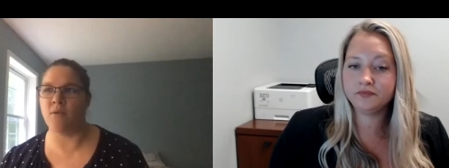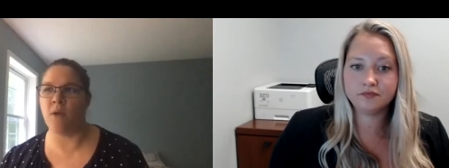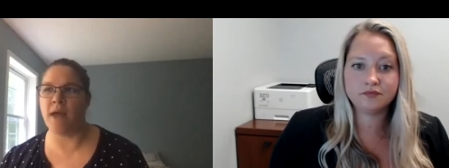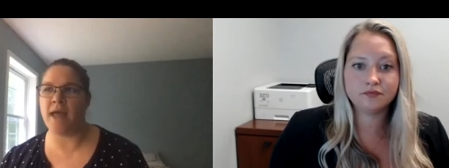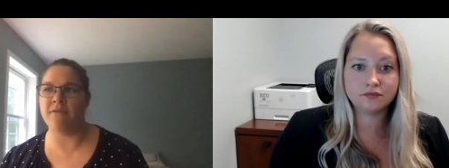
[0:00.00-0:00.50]

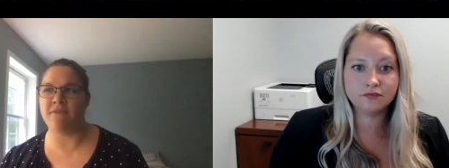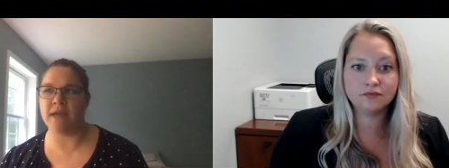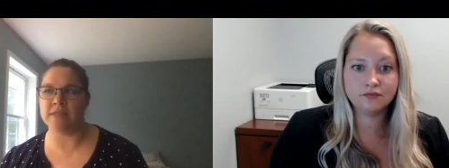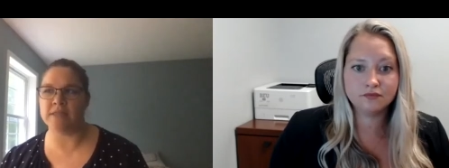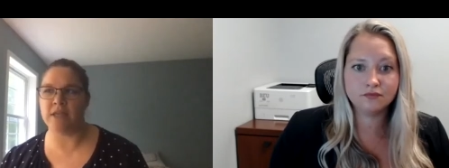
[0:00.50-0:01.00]
Speaker 1: what
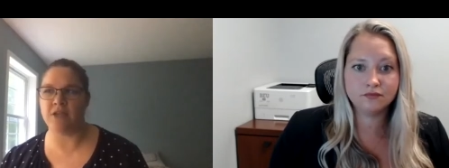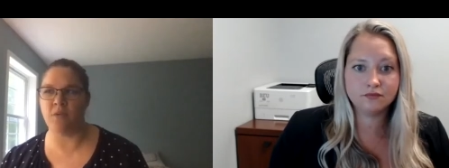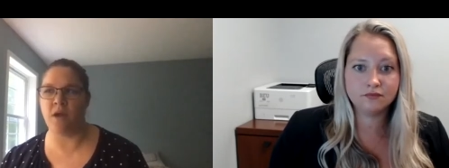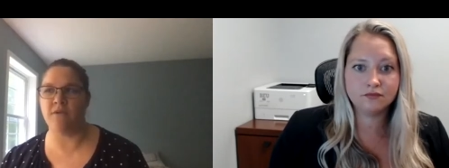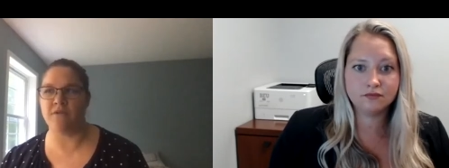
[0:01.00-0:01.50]
advice can you
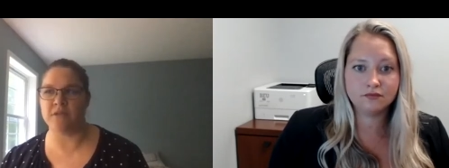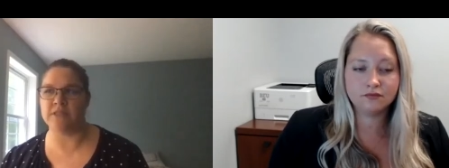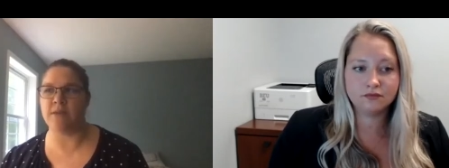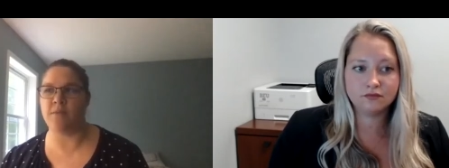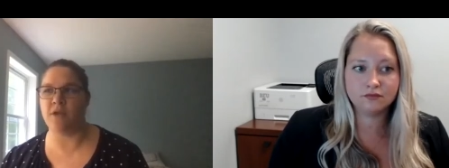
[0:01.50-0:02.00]
offer to
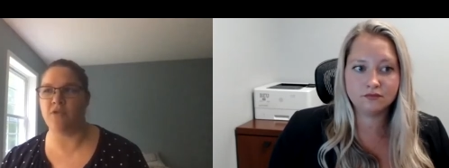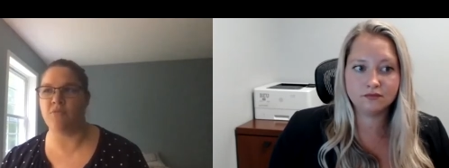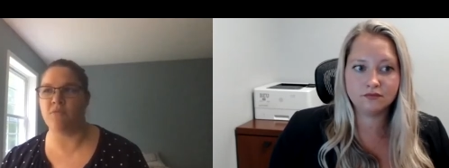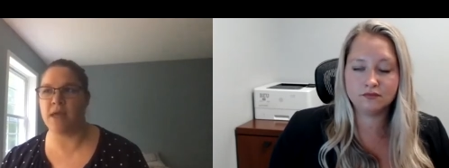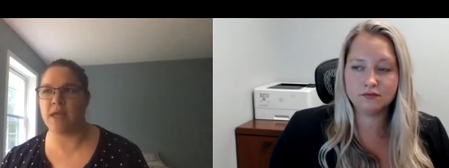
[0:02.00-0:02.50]
someone who
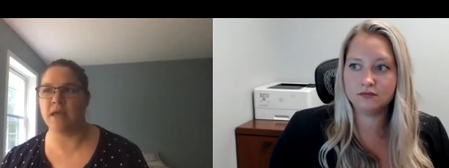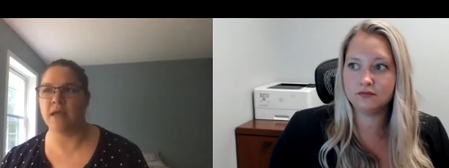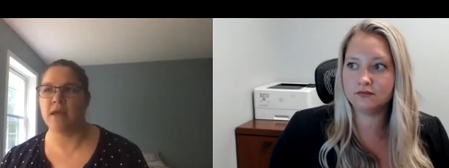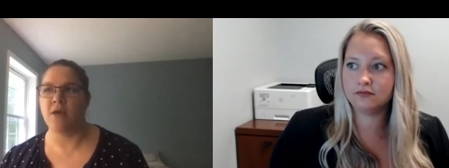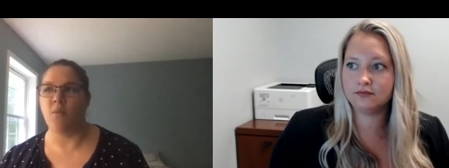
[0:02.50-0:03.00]
might
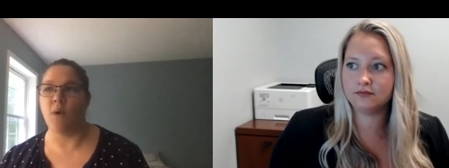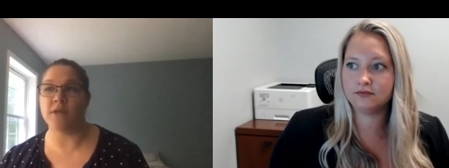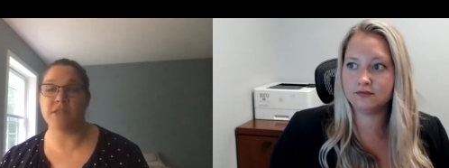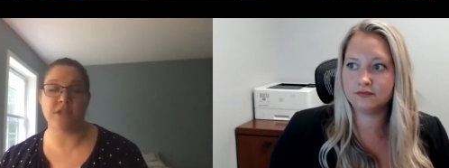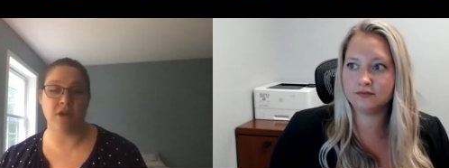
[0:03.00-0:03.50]
want
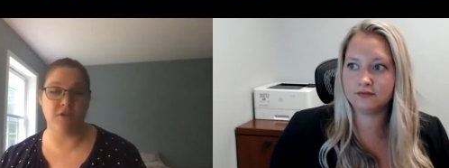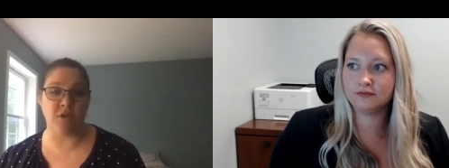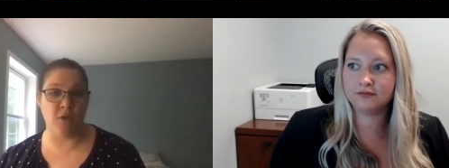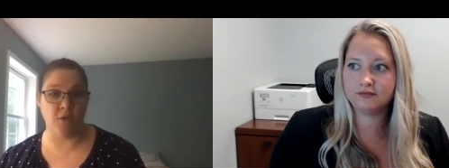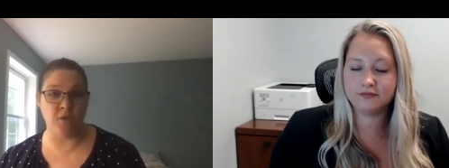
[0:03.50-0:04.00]
to start
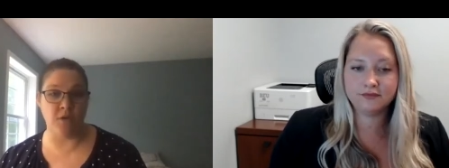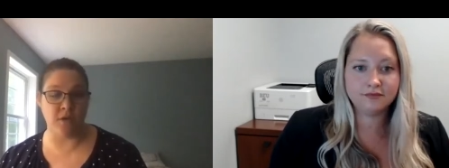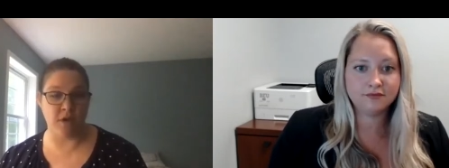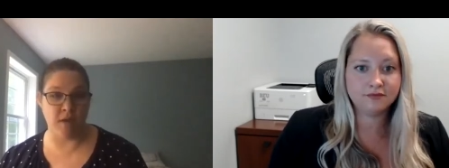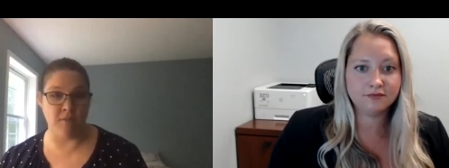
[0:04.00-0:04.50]
their own
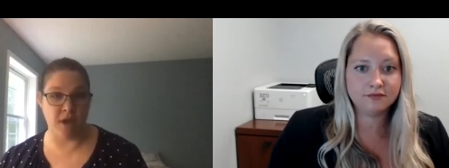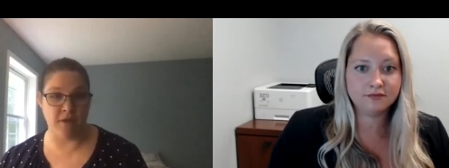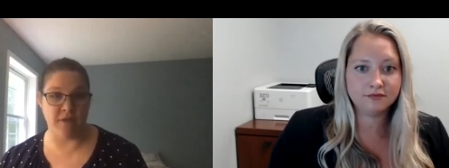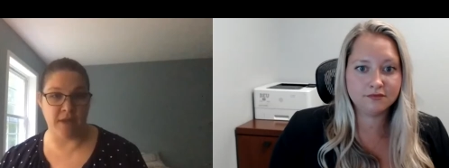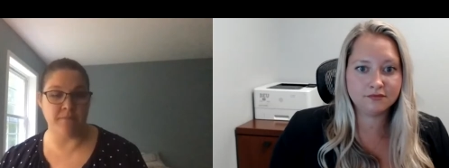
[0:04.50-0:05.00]

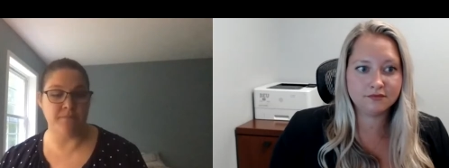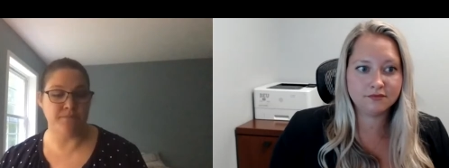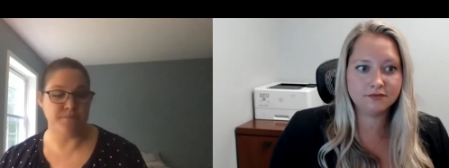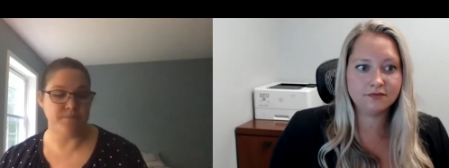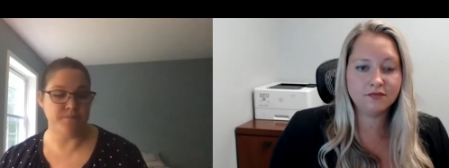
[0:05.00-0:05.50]
nonprofit?
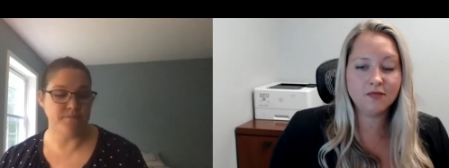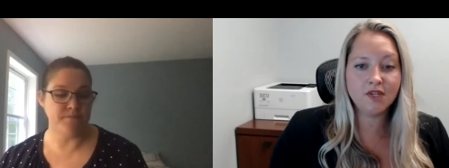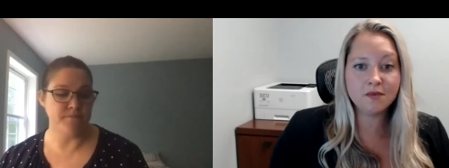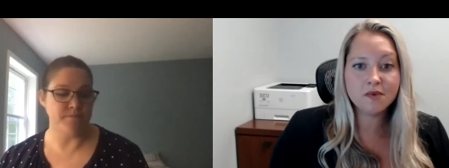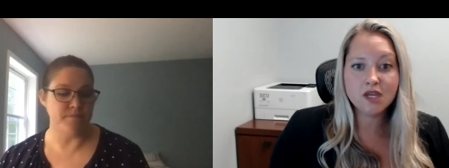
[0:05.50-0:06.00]

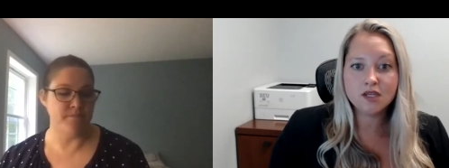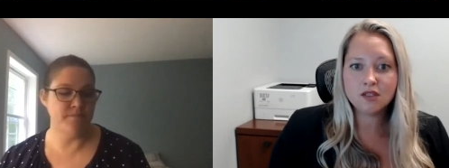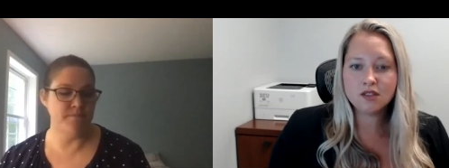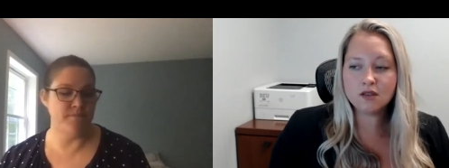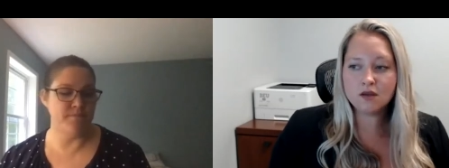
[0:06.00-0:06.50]
Speaker 2: Yeah.
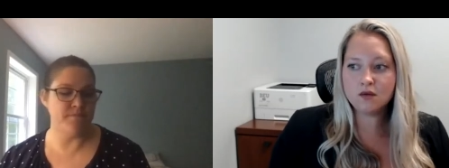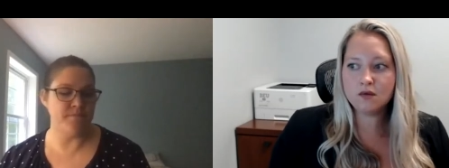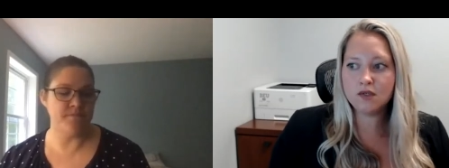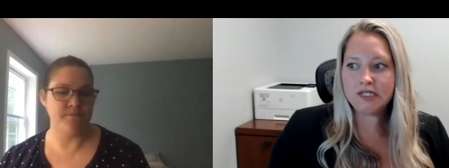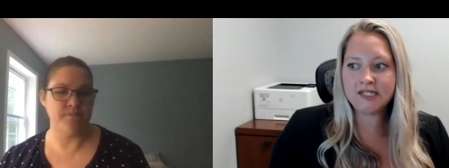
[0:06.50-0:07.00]

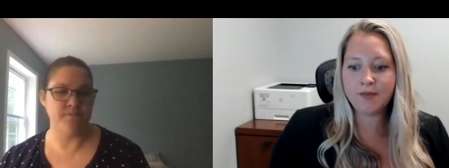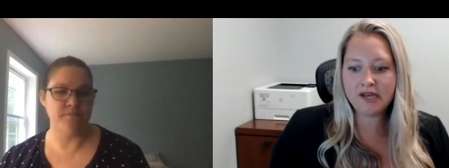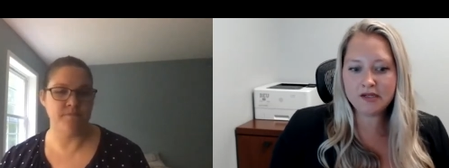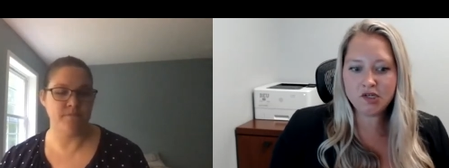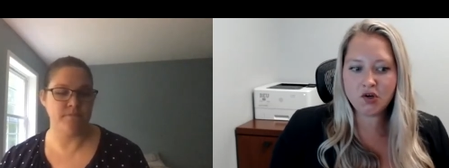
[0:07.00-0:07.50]
So,
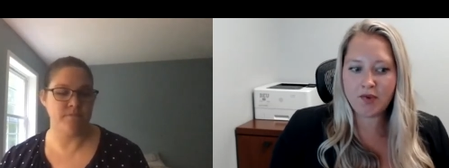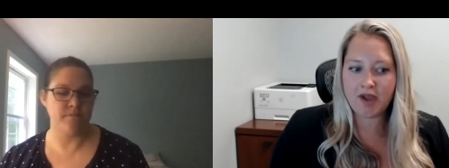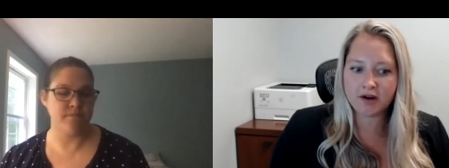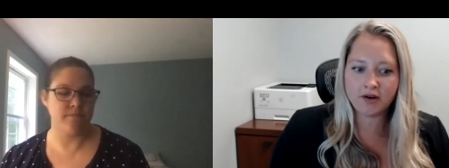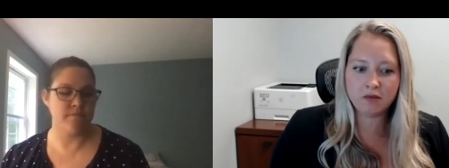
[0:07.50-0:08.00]
depending
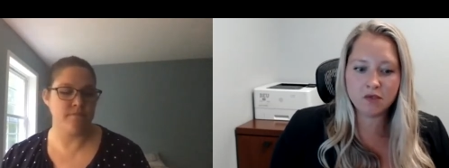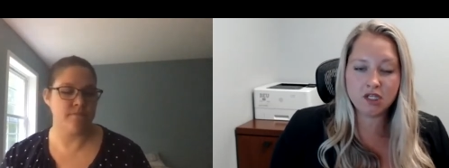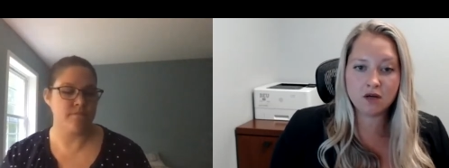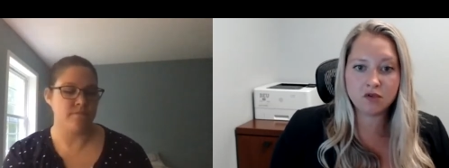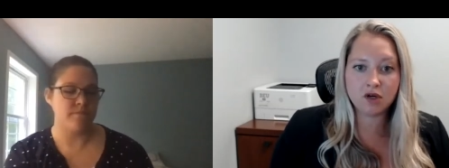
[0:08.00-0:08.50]
on your
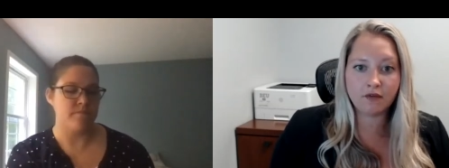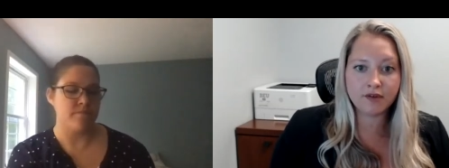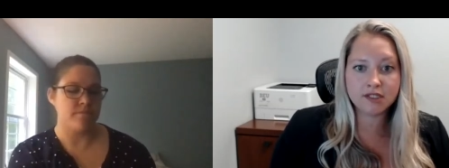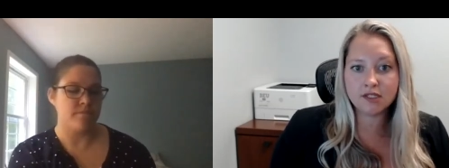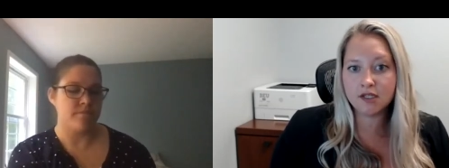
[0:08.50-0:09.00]
background with
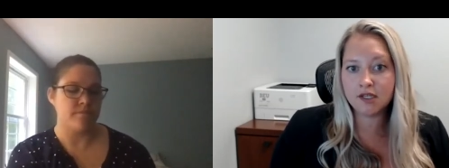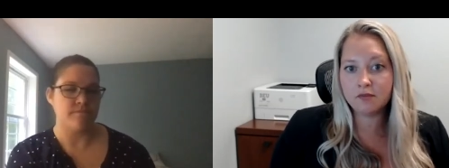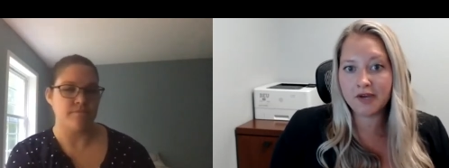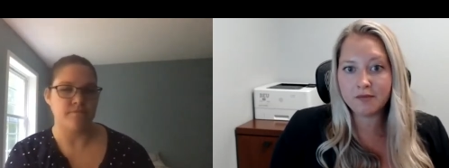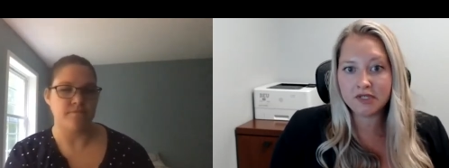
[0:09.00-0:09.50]
nonprofits,
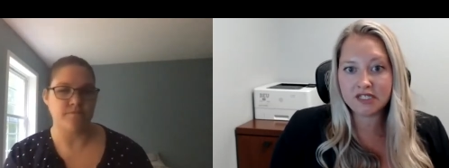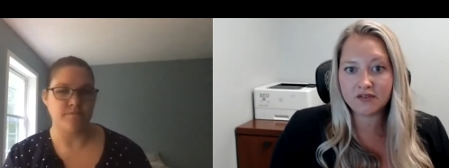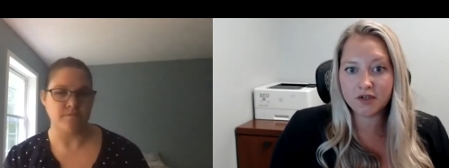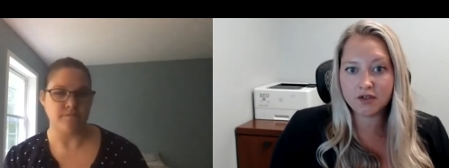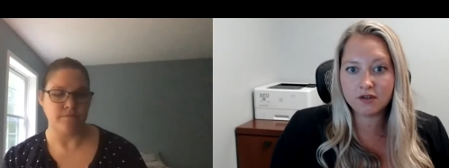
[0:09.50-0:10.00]
it, it
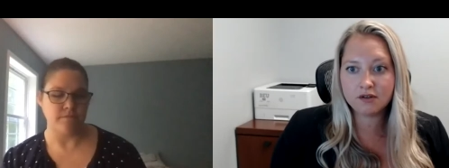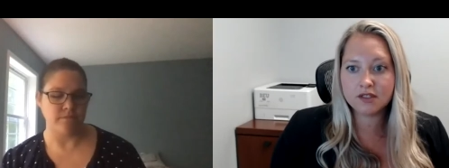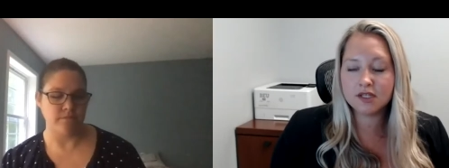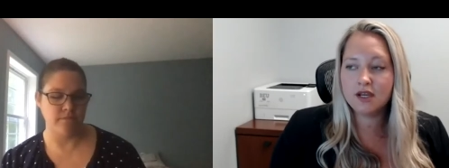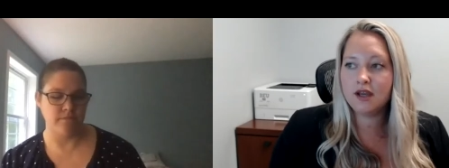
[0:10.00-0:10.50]
might be
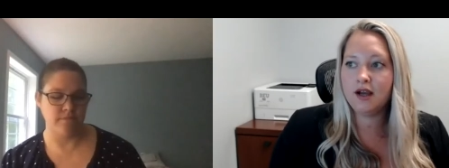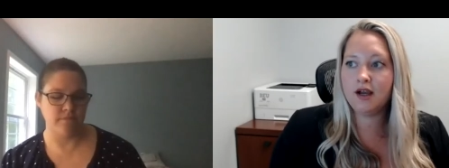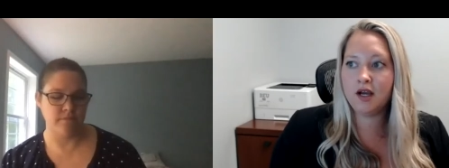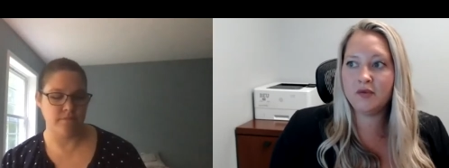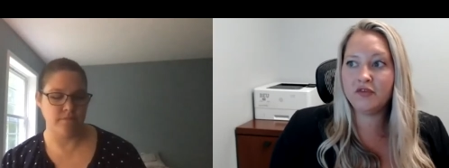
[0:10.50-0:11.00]
difficult.
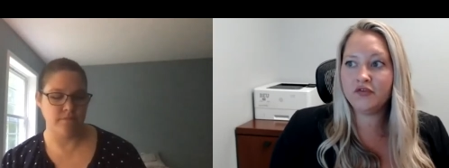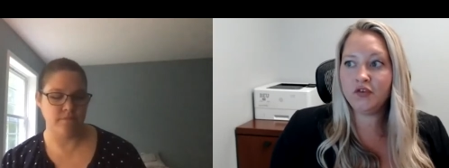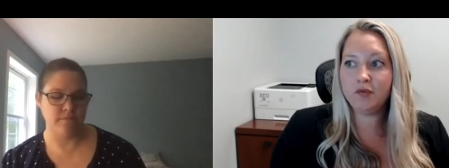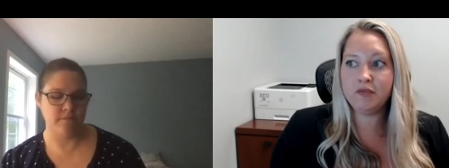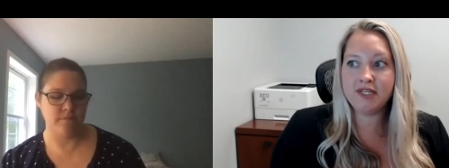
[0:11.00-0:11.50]

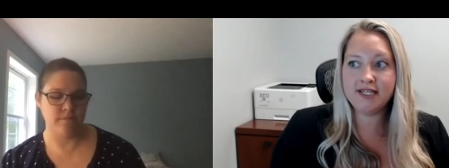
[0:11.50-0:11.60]
Um, for